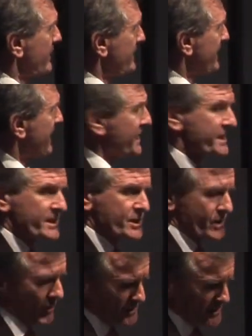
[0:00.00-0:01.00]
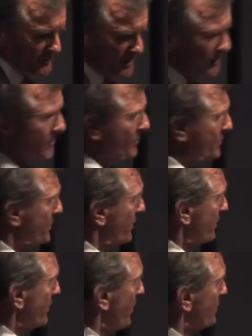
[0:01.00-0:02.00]
de-icing salts that we use
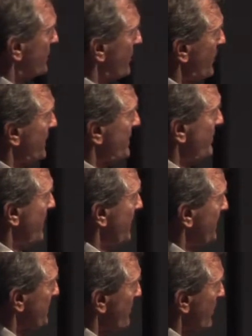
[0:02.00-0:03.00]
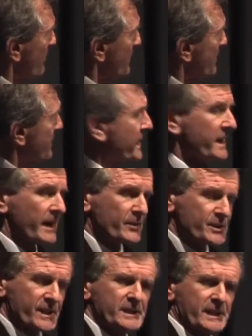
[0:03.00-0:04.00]
on roads for winter maintenance purposes. And
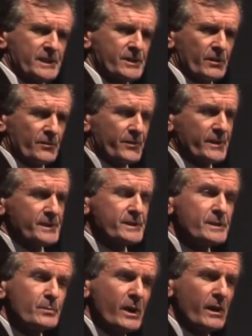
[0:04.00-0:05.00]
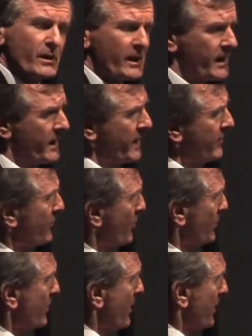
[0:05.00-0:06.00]
there's things like sulfates as well
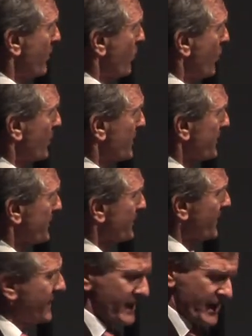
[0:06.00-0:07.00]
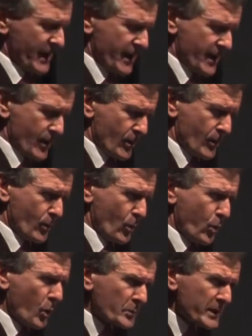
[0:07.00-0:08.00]
from groundwater.
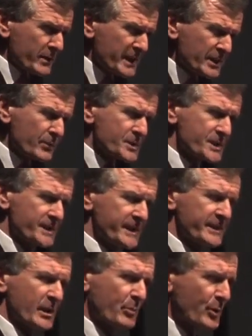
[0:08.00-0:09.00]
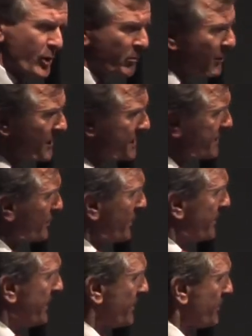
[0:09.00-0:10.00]
What we're interested in, the properties that
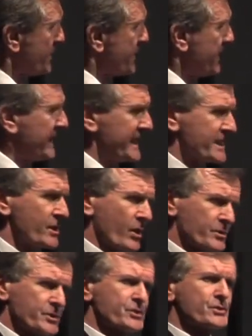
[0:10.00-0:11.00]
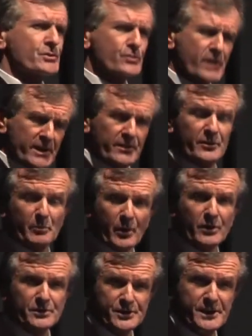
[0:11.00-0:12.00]
we're interested in, is not strength
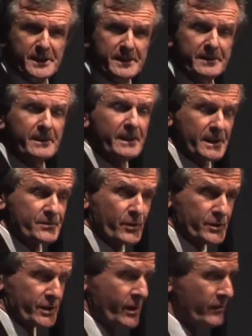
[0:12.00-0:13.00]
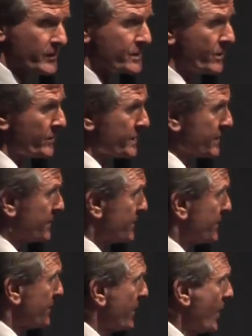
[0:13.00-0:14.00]
per se, as far as the cover zone is
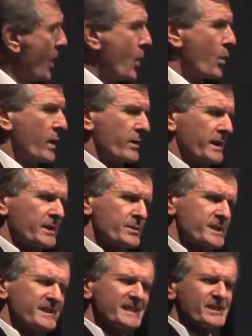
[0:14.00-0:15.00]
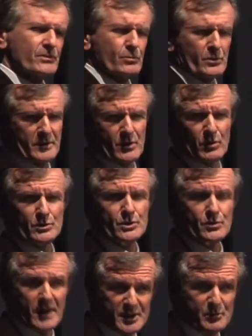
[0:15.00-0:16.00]
concerned. We're interested in these, what we call
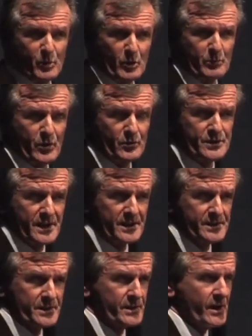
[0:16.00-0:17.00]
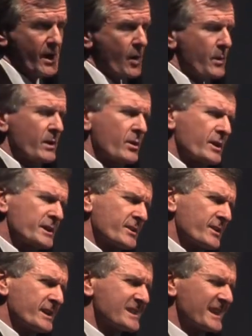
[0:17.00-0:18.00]
transport processes. We're looking at
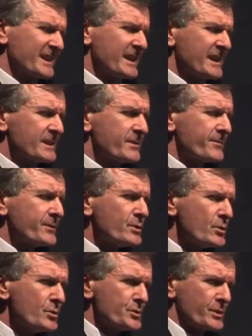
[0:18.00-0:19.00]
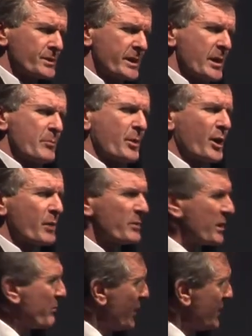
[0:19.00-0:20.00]
things like diffusion,
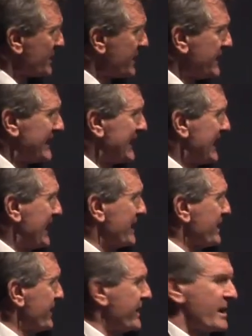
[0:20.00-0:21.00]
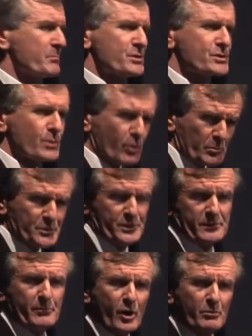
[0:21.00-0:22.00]
permeability, and the
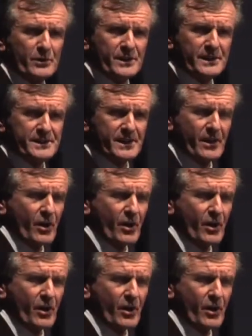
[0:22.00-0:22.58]
absorption properties